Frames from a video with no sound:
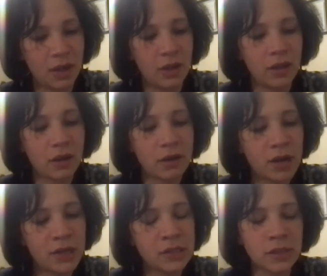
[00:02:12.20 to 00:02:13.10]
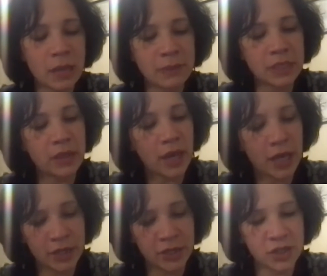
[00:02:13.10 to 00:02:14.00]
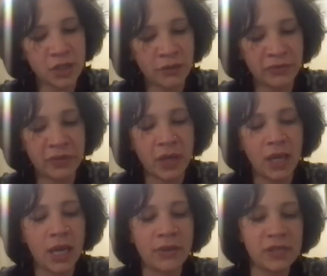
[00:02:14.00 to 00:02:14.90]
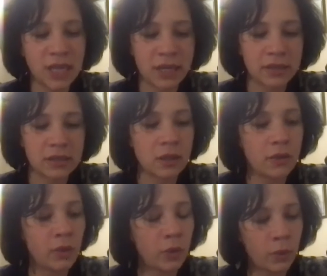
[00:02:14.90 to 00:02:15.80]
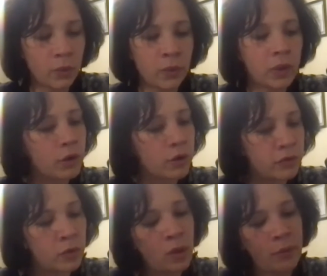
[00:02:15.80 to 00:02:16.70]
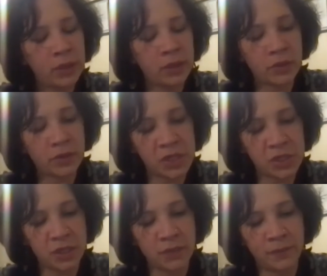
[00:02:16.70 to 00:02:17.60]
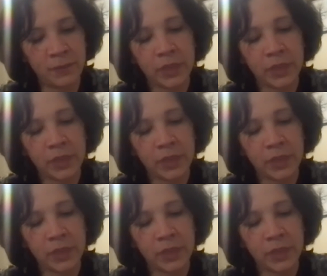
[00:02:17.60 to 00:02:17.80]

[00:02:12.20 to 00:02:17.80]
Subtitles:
The Qurans are kept on the highest shelf, and the texts on the whole are overwhelmingly Christian.